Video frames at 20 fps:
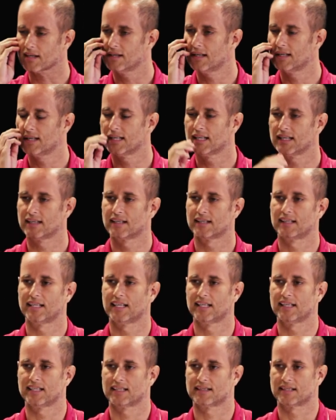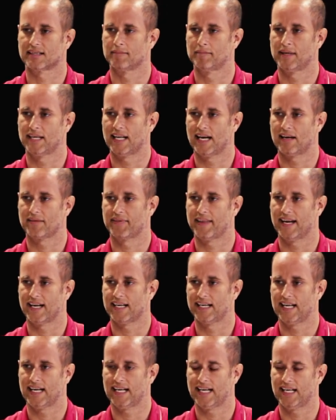attendants had been out
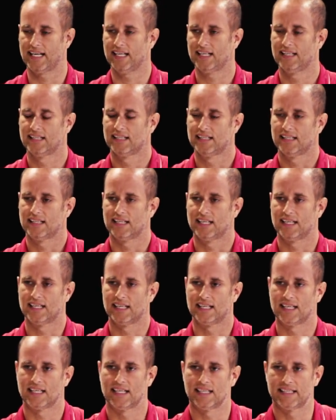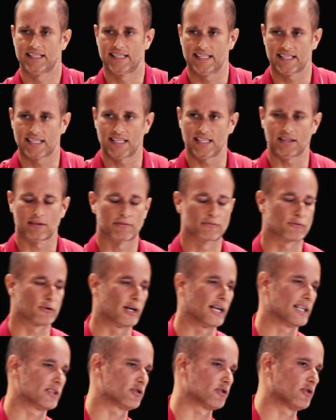that day digging a
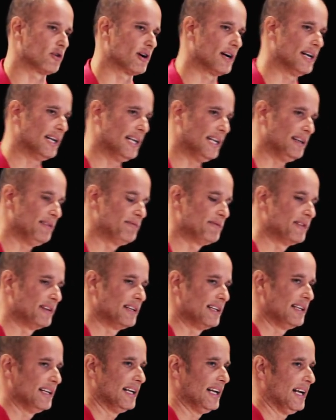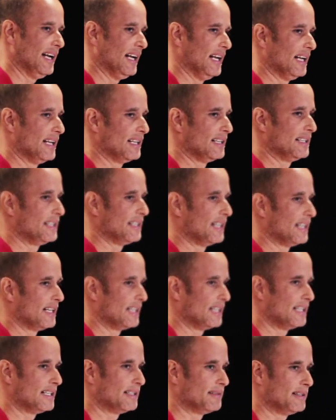fresh grave, and
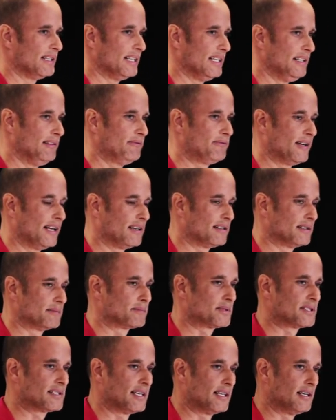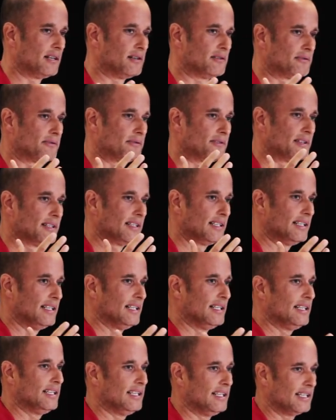he found himself
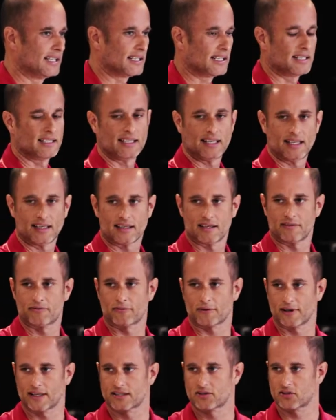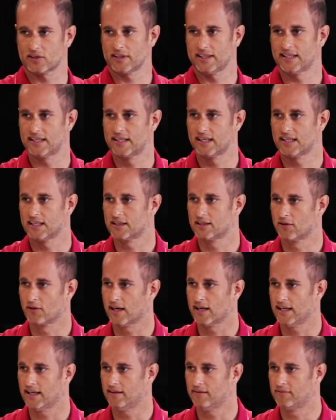in a freshly dug
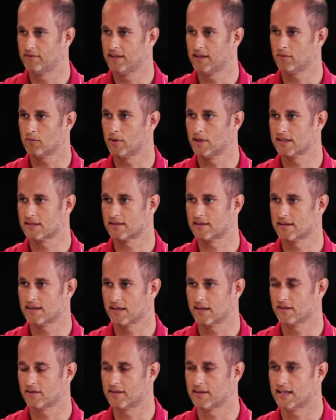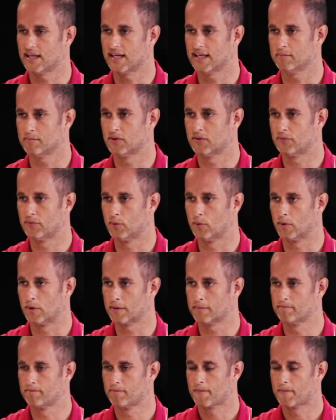grave that wasn't there the night before.